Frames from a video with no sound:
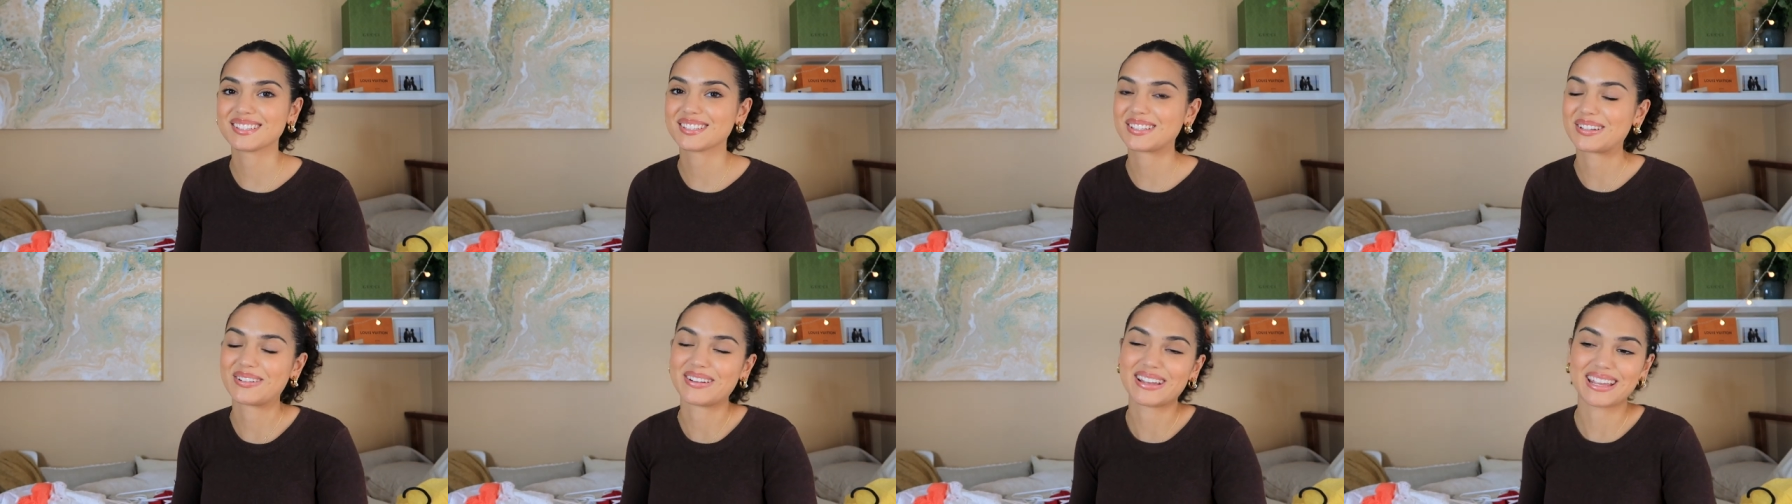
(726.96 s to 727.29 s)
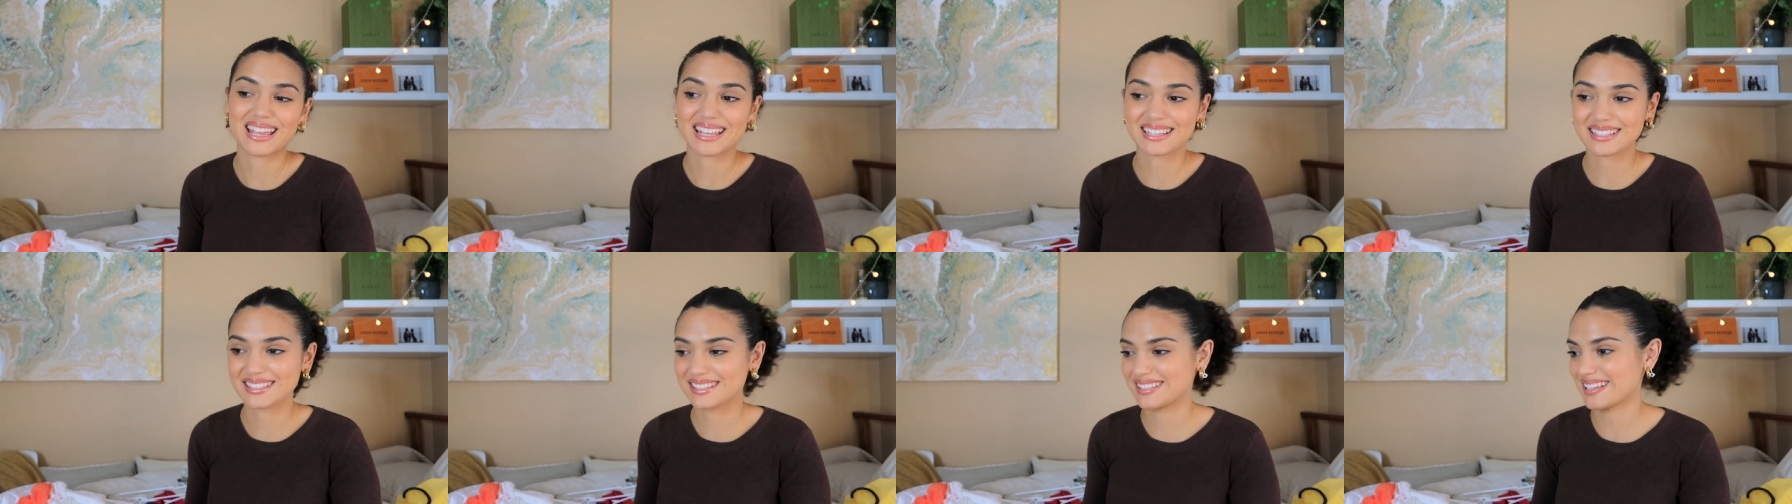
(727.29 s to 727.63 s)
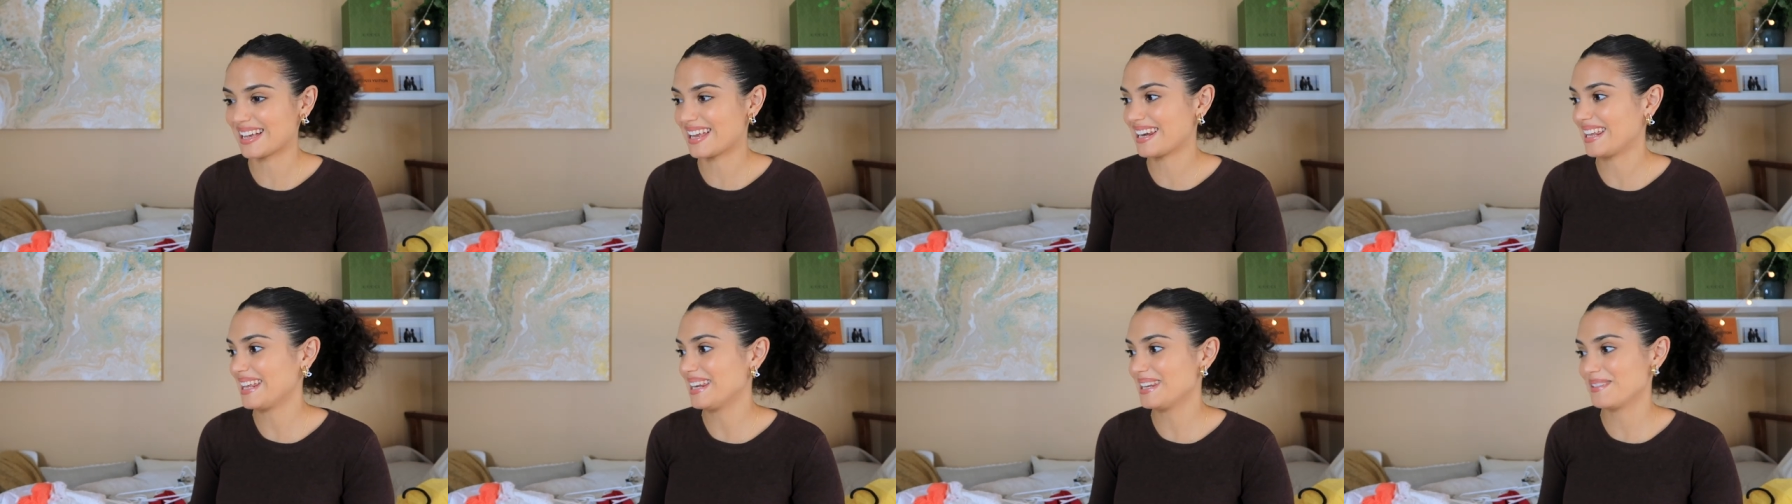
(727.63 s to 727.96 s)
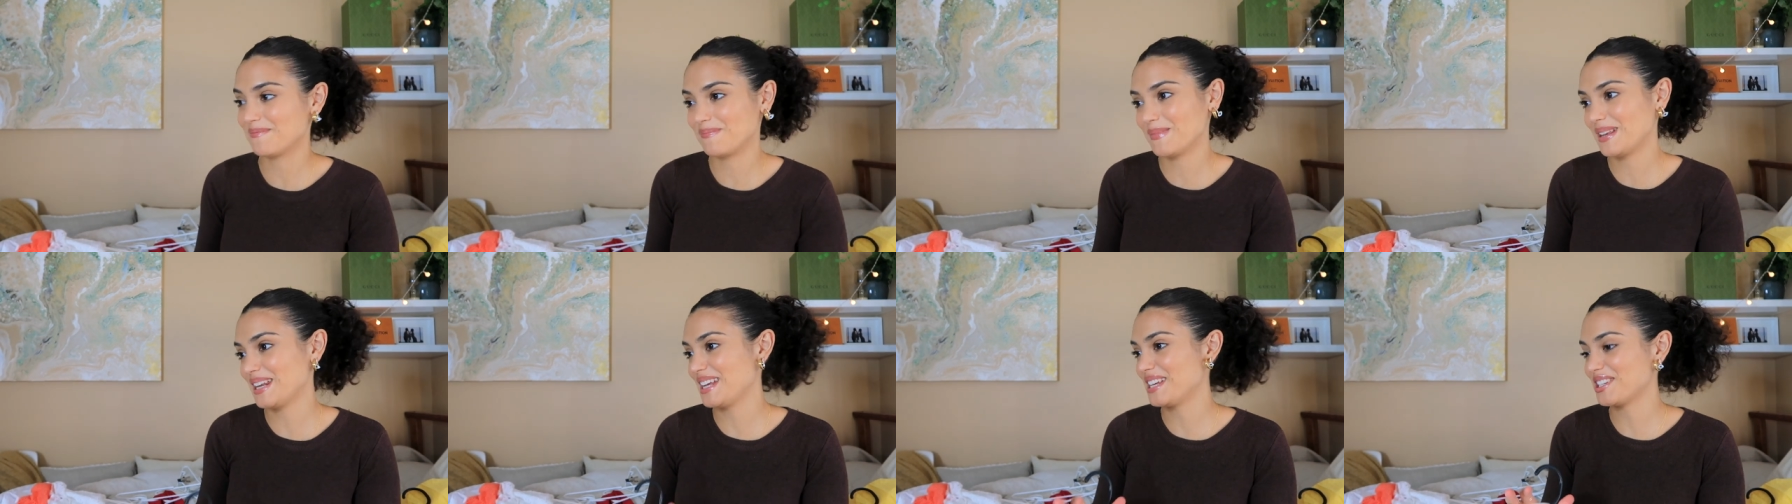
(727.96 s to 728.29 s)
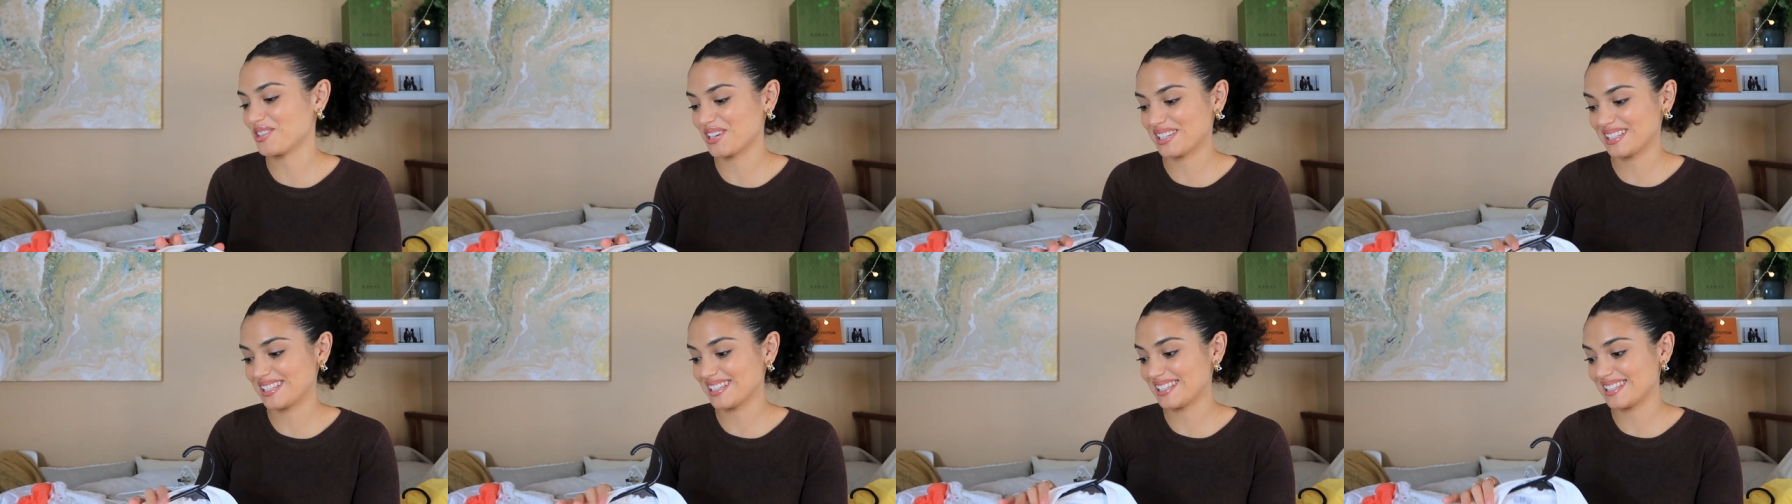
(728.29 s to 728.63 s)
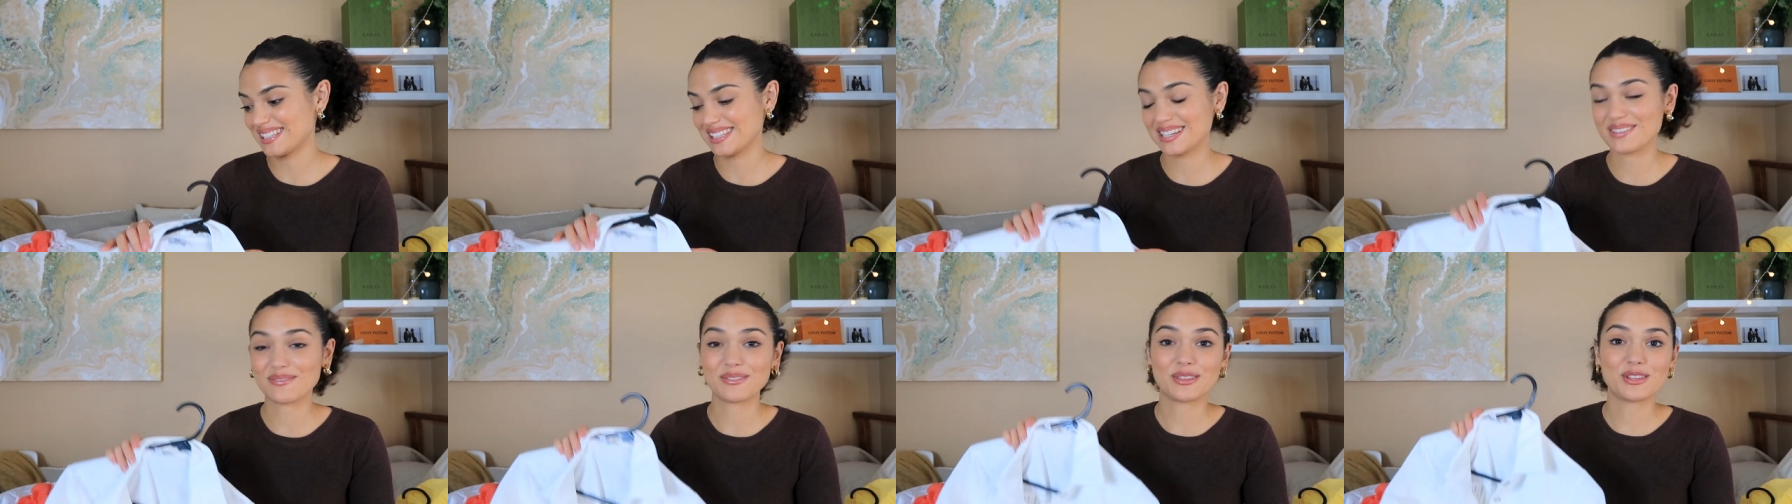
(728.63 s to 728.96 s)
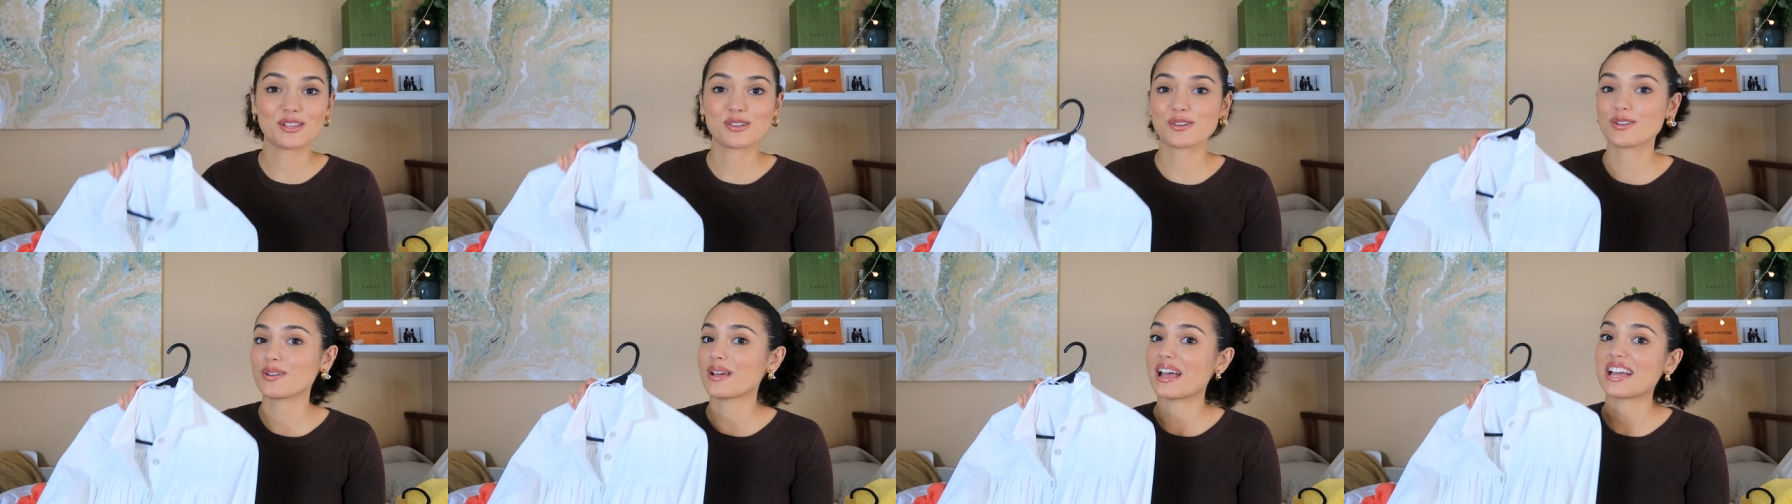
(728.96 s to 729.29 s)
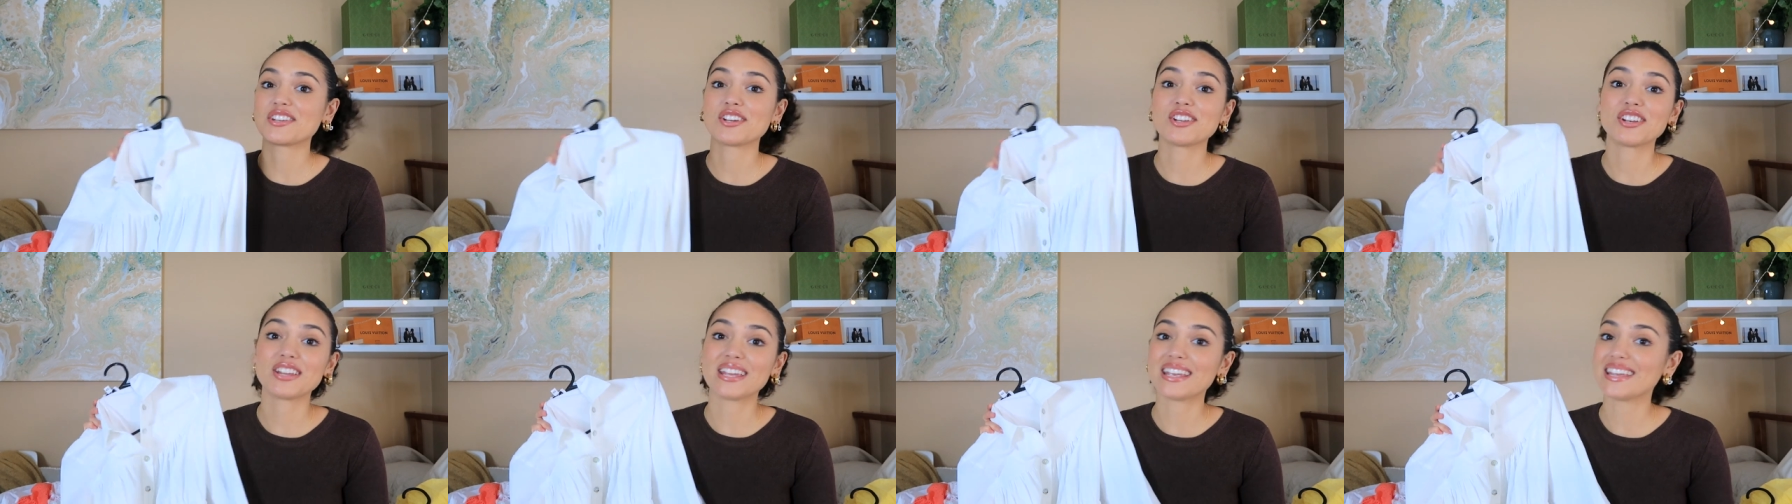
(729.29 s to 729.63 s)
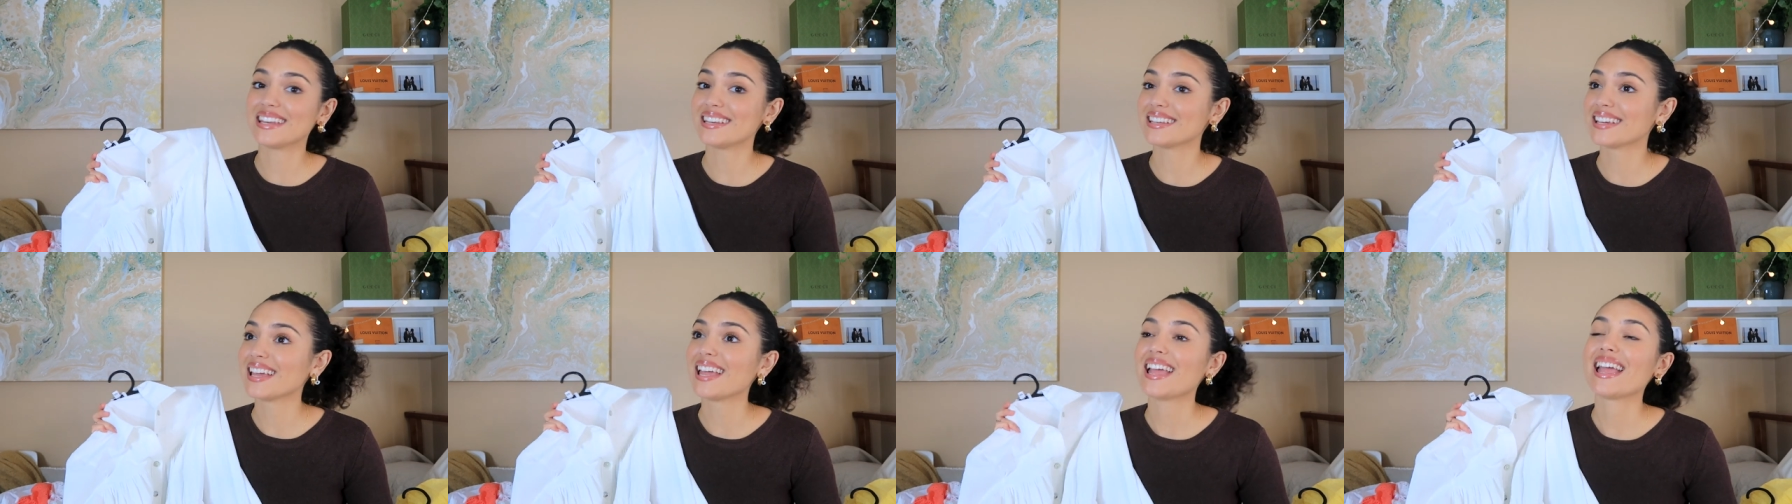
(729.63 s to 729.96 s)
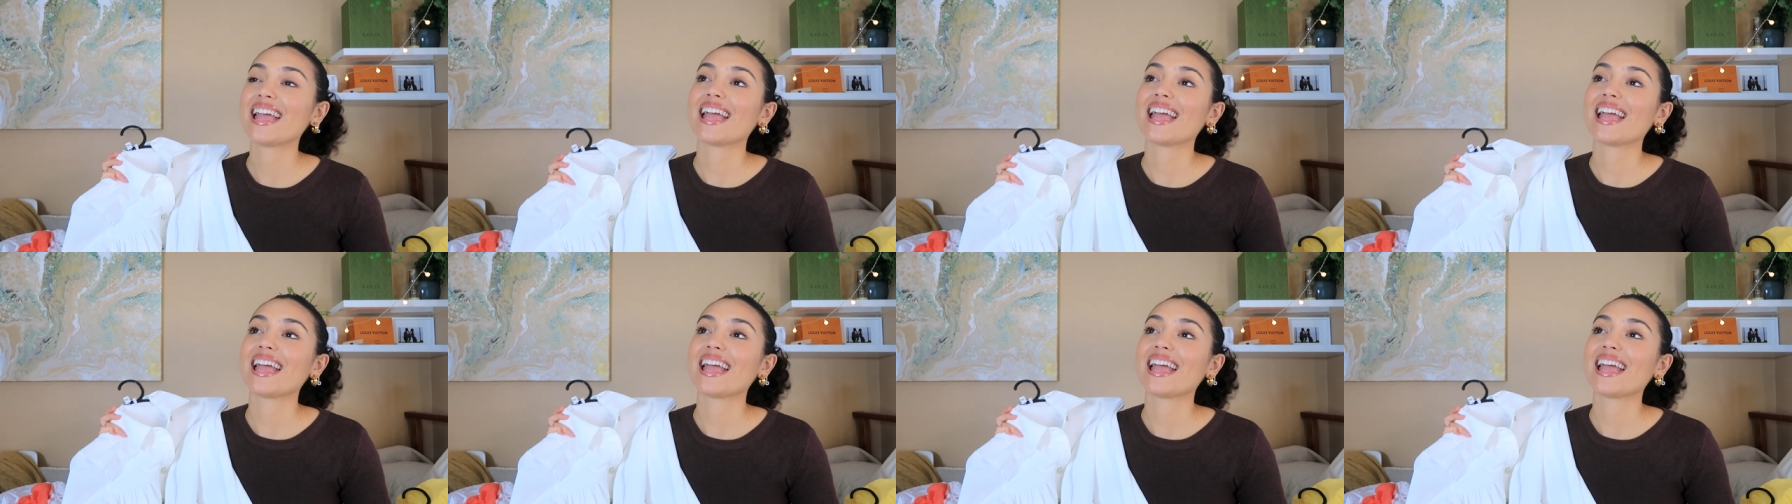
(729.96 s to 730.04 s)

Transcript: So I guess I needed mini dresses, even though I don't need